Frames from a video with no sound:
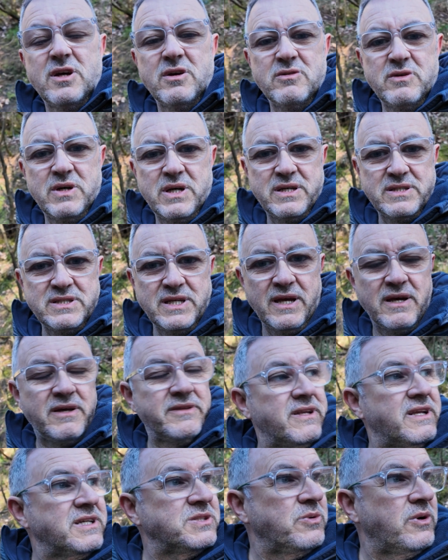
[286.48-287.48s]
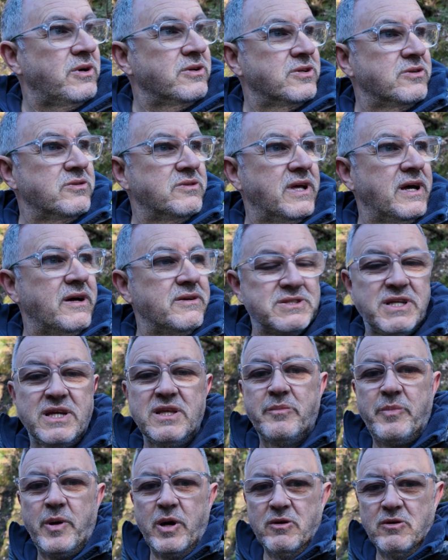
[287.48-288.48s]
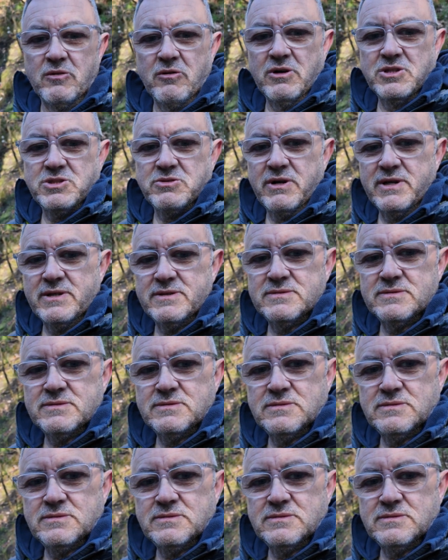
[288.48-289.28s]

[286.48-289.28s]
So yeah, I think that's what I'll do now, is get the polarizer out.